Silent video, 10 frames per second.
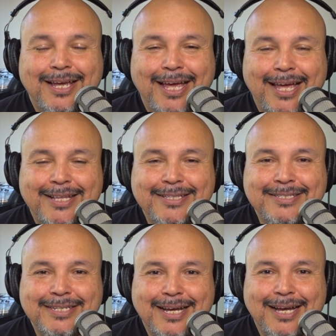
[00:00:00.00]
and
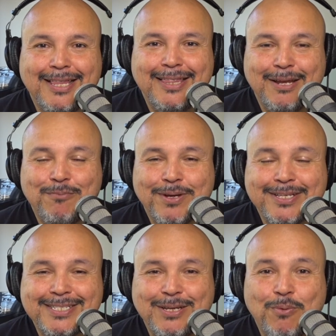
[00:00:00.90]
then we can
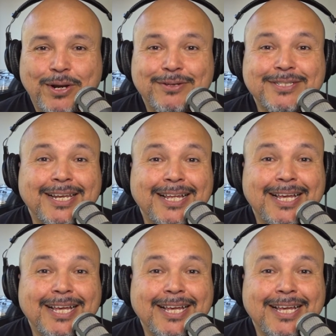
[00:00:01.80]
see what else can